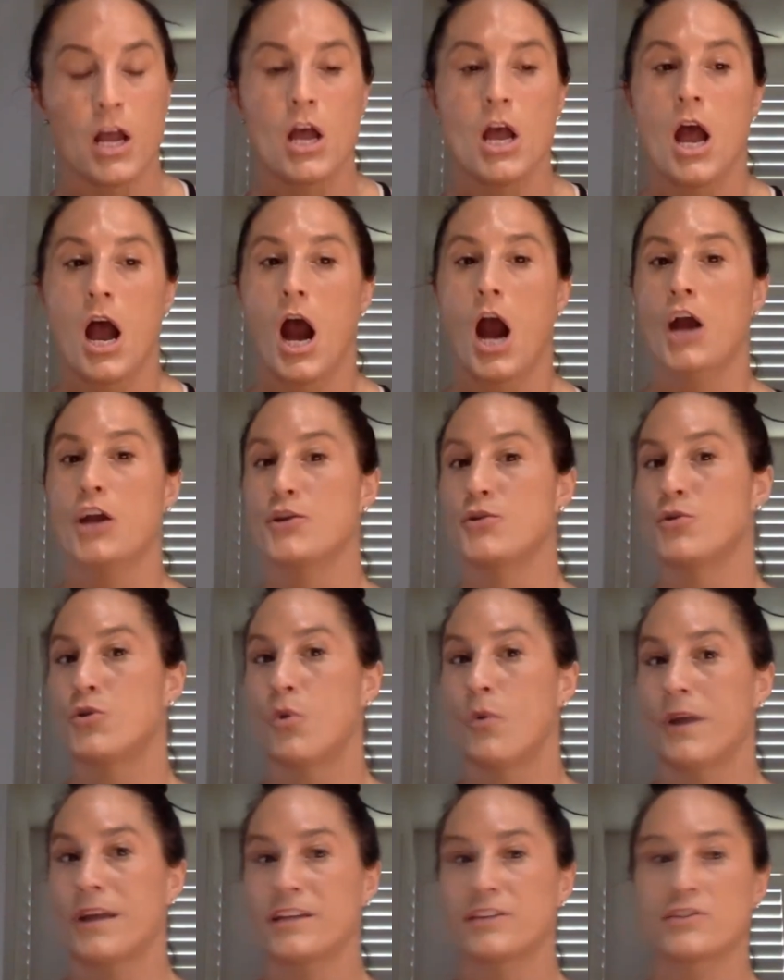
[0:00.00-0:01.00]
are you
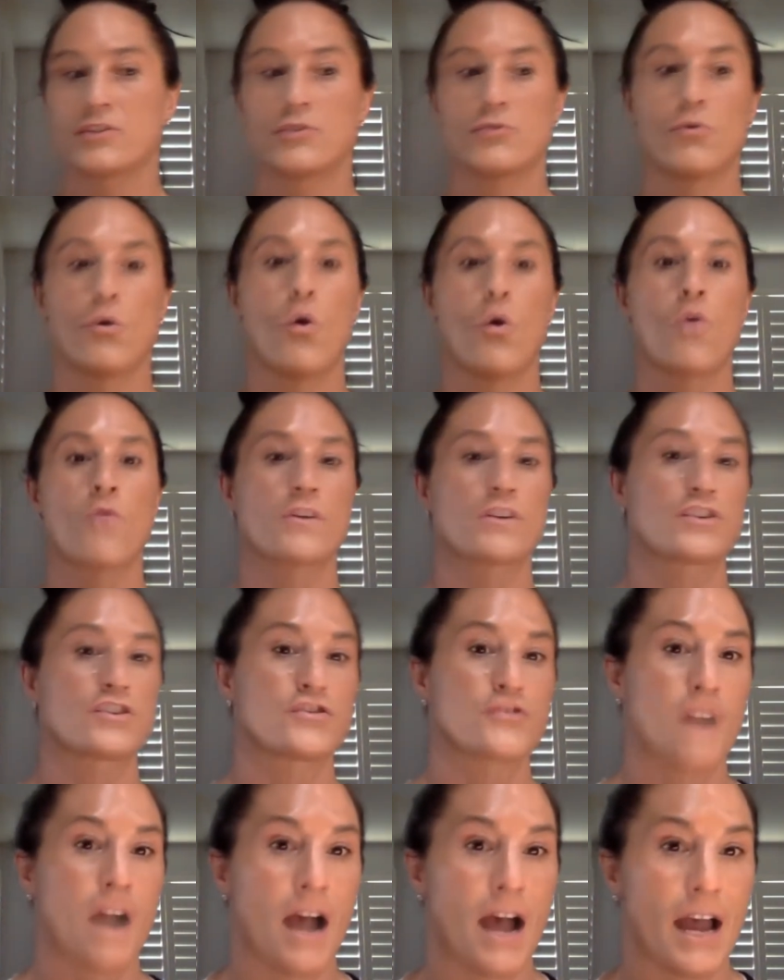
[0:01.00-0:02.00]
going to
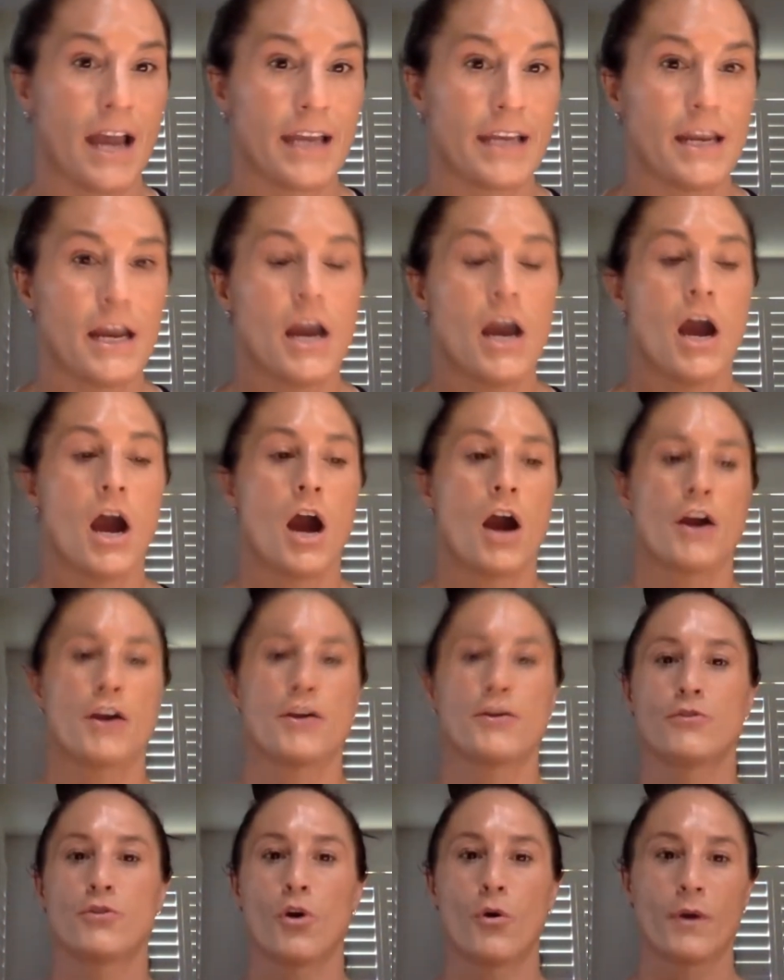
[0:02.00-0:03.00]
overstride are you
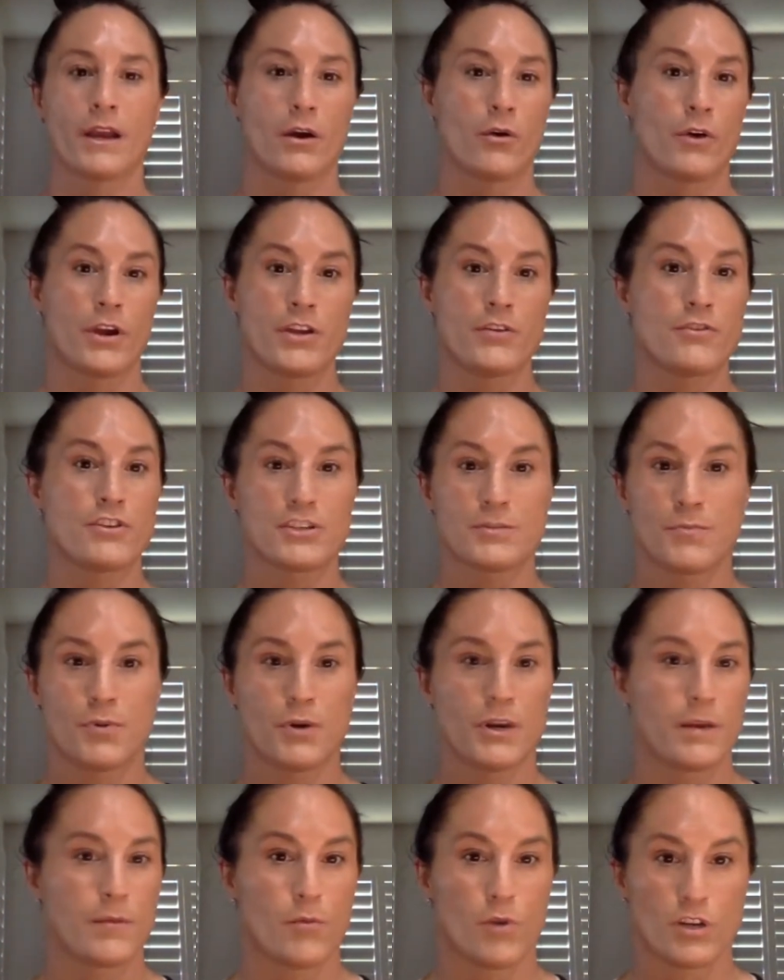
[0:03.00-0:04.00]
going or are you just putting
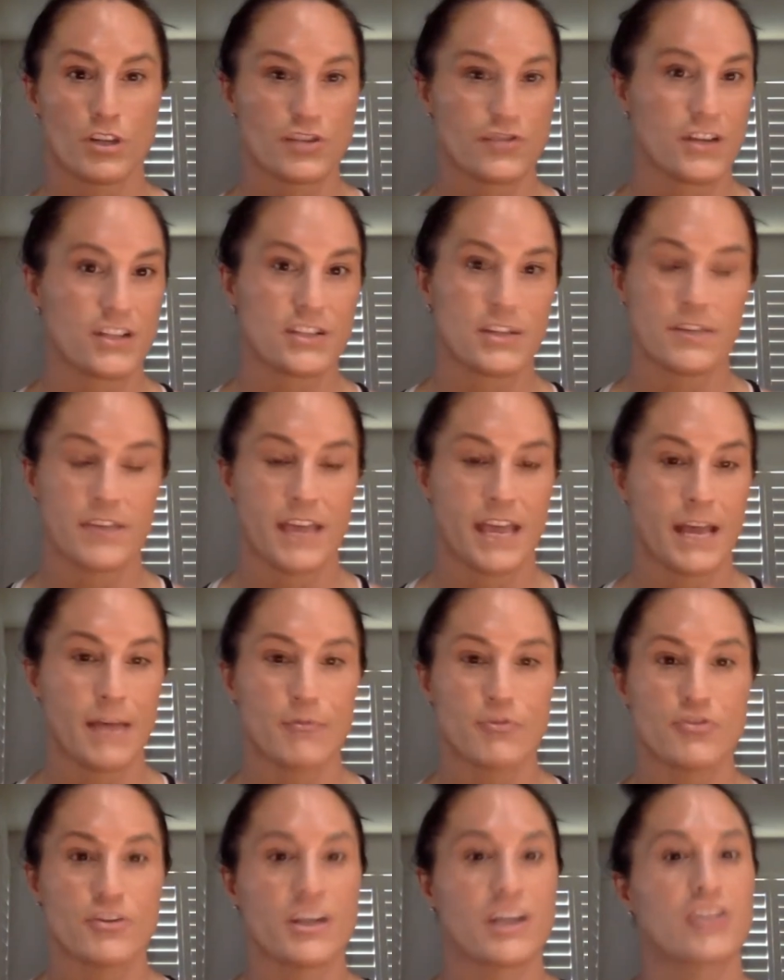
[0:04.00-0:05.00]
more stress on the
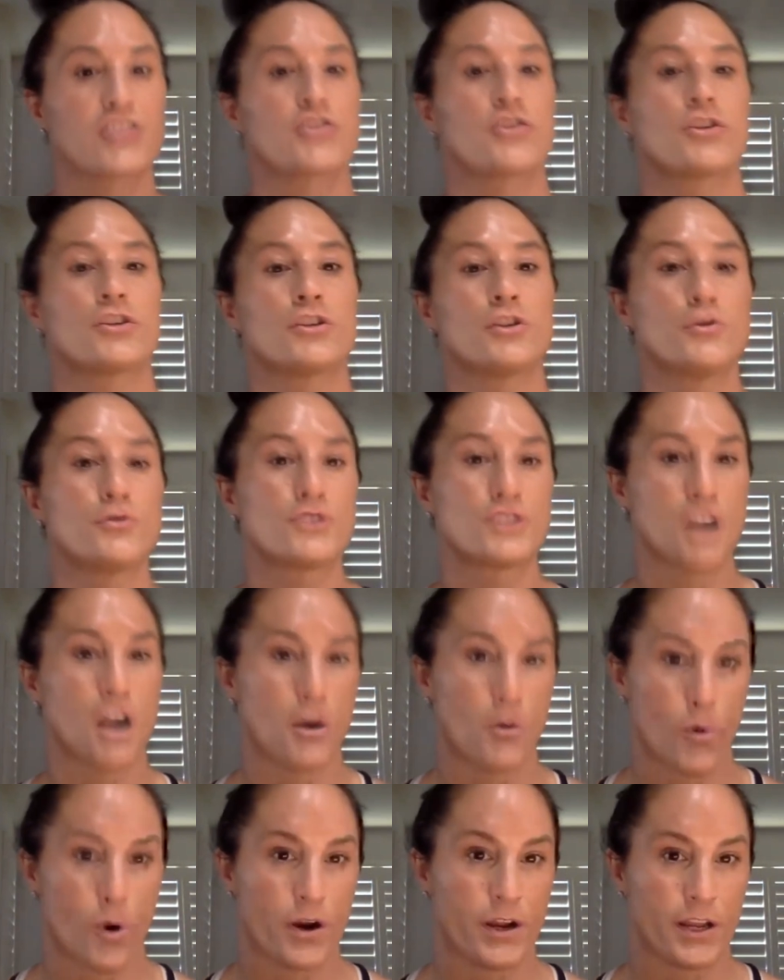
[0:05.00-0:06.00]
hamstring because your glutes aren't
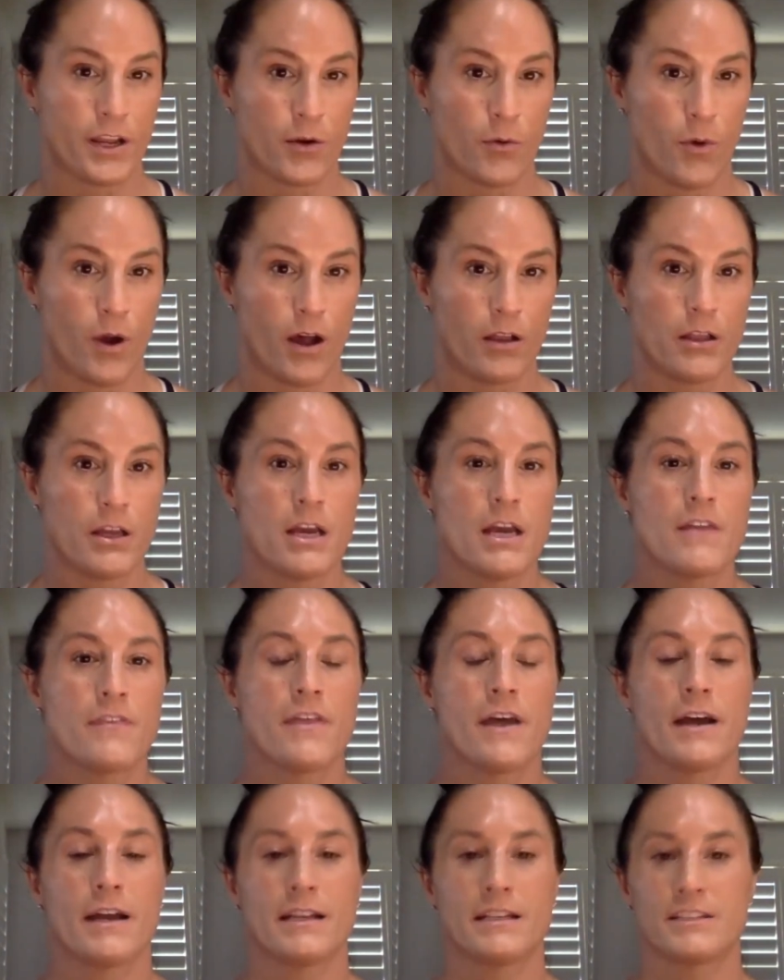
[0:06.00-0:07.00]
working well that
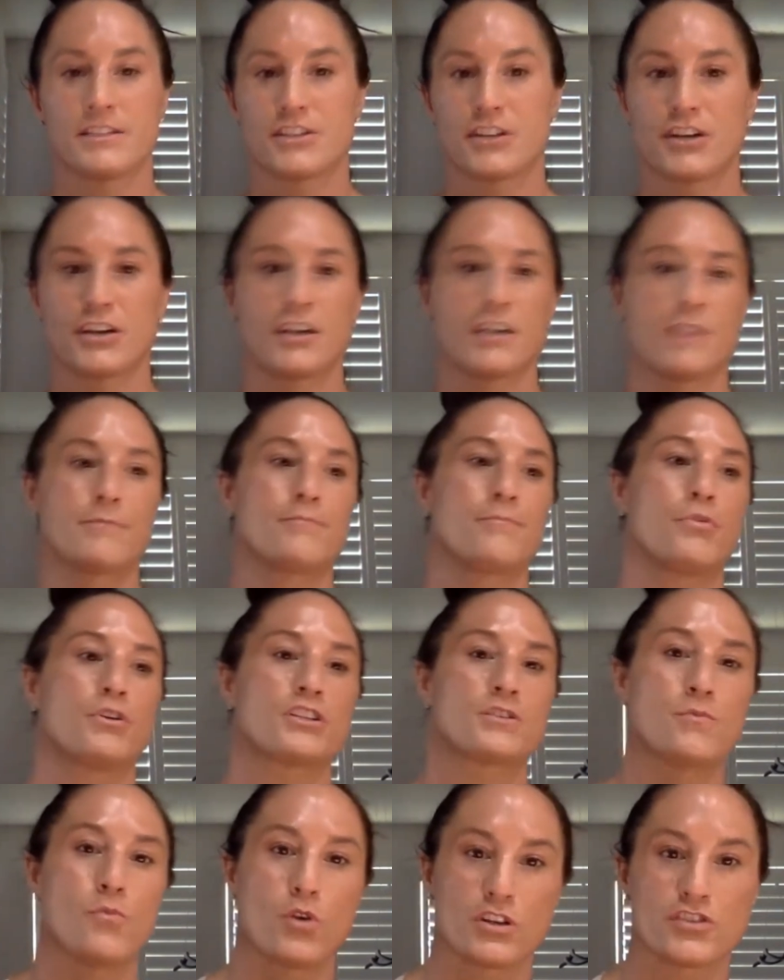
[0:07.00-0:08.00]
in turn puts
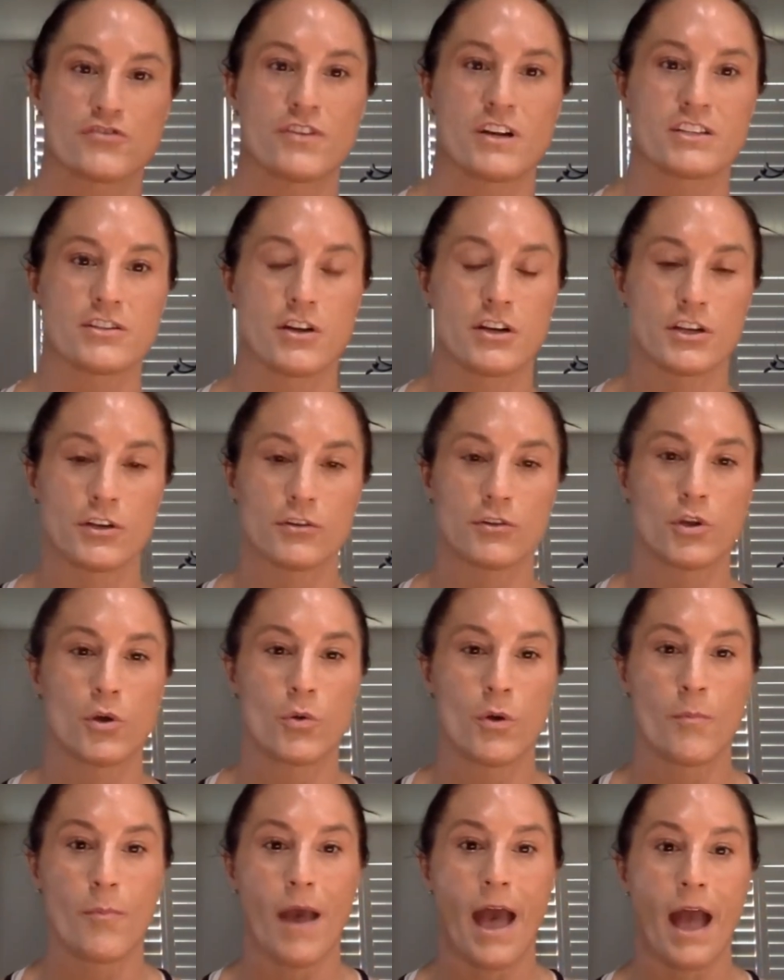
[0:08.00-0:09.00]
more stress on your lower
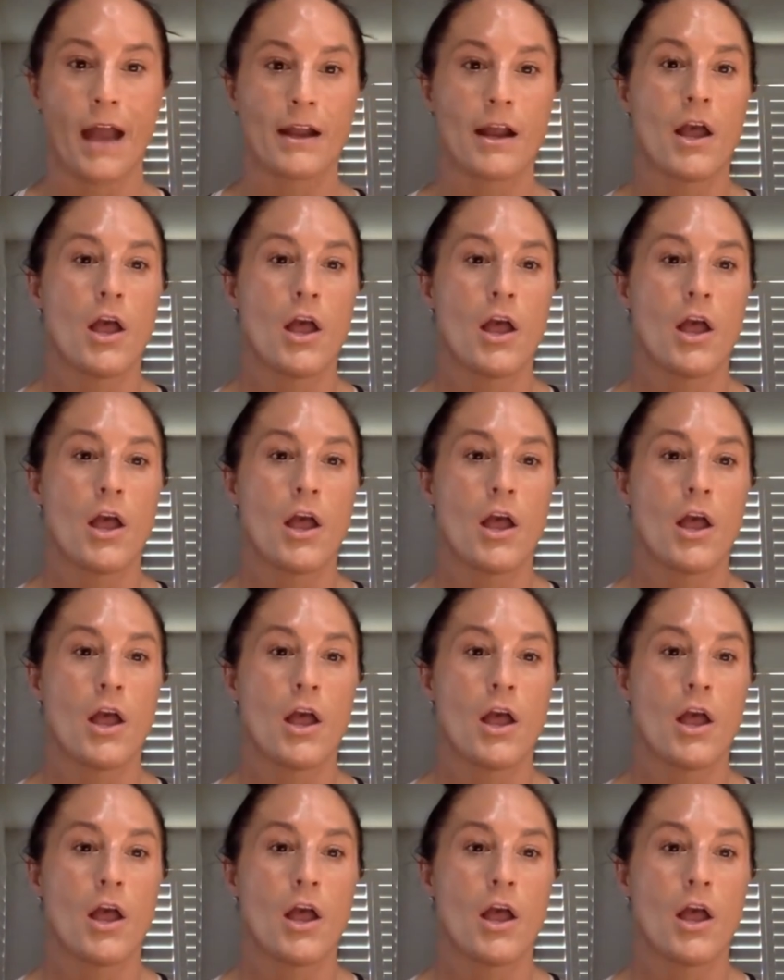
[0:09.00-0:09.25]
back